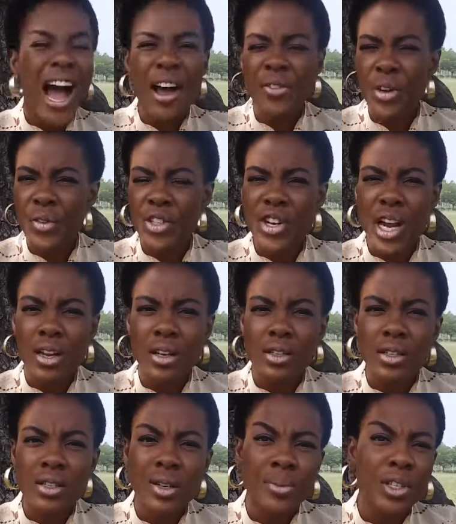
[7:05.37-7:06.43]
Have you ever tried
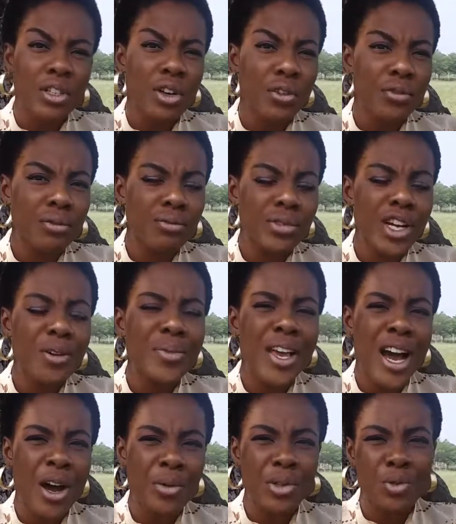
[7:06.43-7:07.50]
cutting somebody off? Tell me
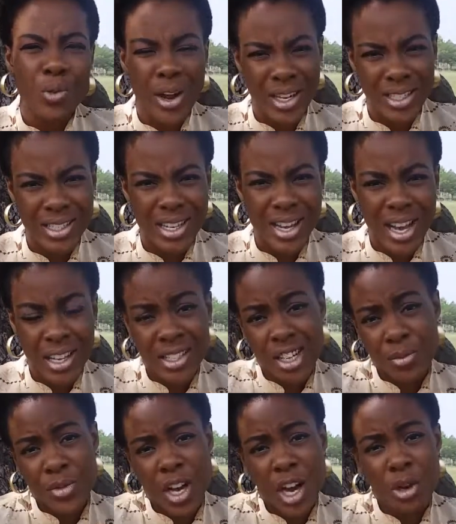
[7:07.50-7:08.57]
how it went, and
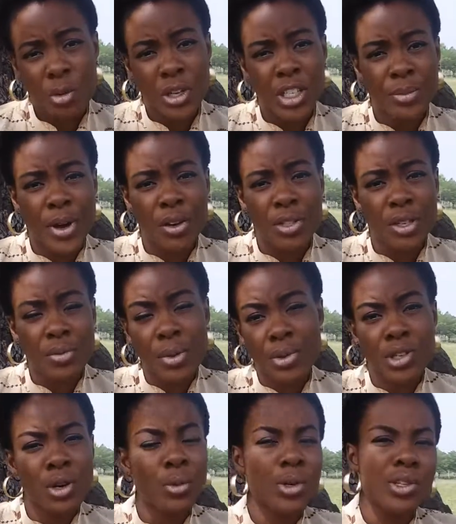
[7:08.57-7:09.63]
tell me how you went about it.
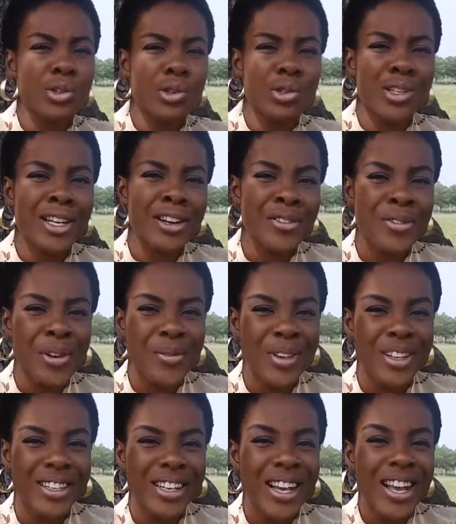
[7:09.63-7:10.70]
Maybe someone is going to learn
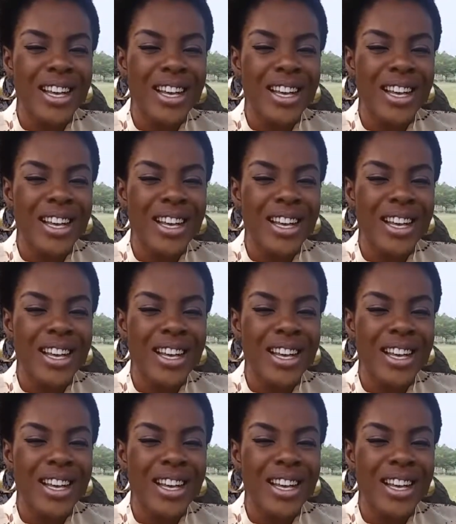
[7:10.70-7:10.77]
from you.